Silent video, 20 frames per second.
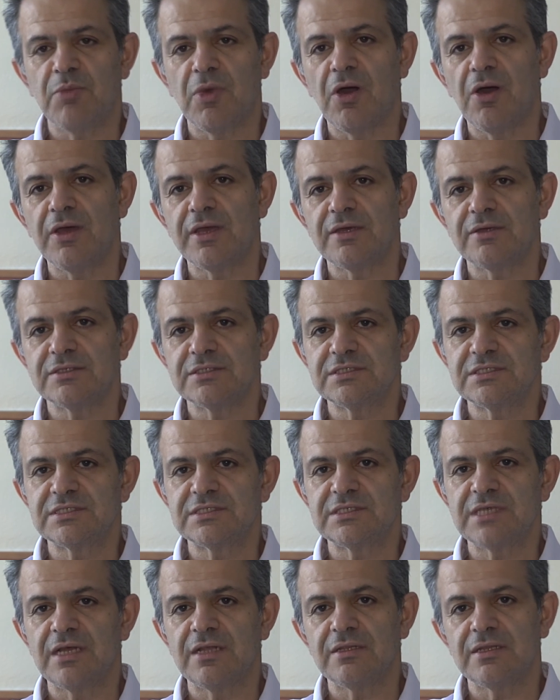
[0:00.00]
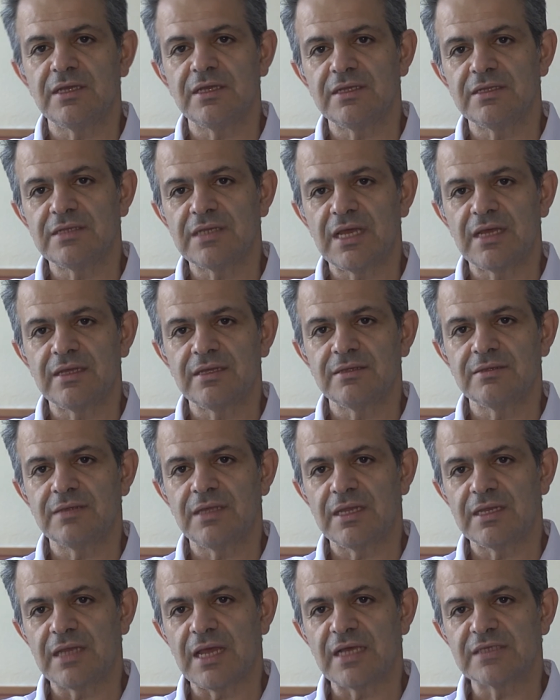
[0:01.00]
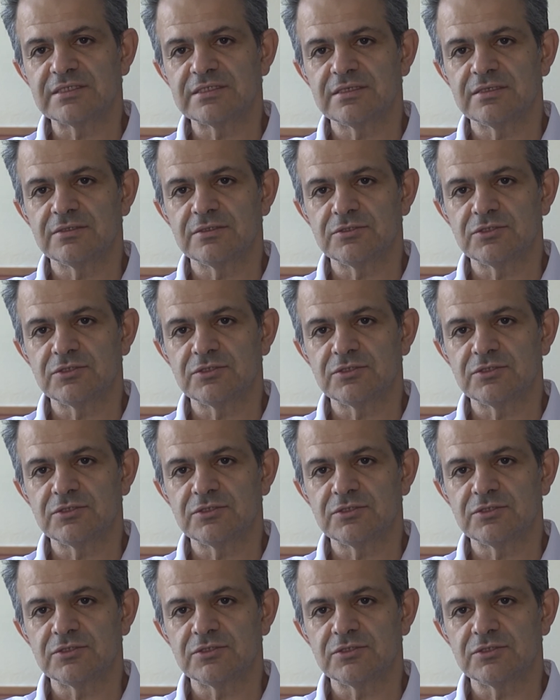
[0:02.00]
buy and sell an asset,